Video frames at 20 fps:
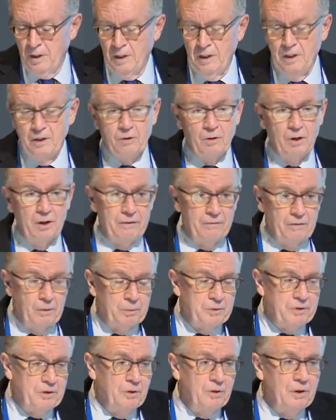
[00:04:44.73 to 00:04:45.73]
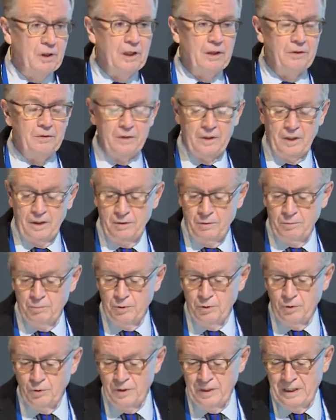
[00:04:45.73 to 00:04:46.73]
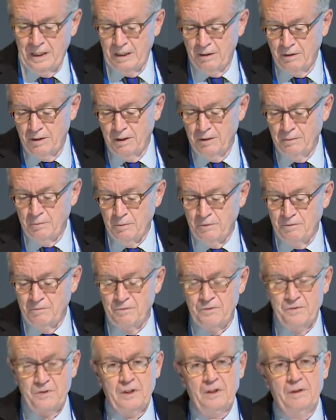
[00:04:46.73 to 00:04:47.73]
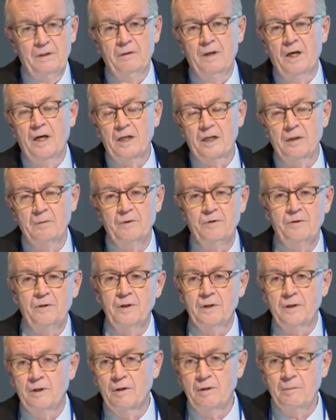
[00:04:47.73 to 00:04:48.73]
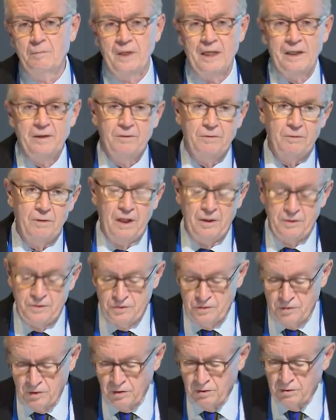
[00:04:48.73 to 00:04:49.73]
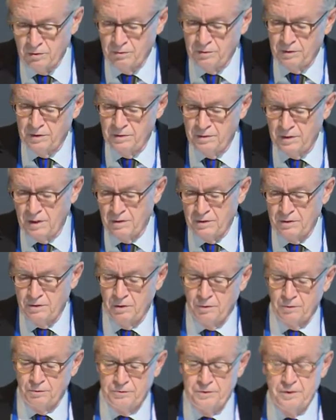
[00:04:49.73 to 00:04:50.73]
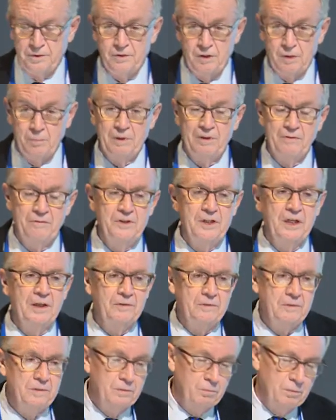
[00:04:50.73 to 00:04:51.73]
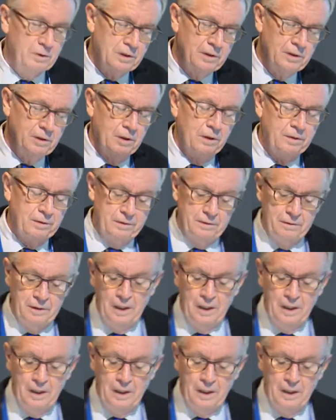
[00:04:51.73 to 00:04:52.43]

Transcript: Inequality of opportunity is another important area. We've seen arguments here going back to Aristotle's distributive justice, which is not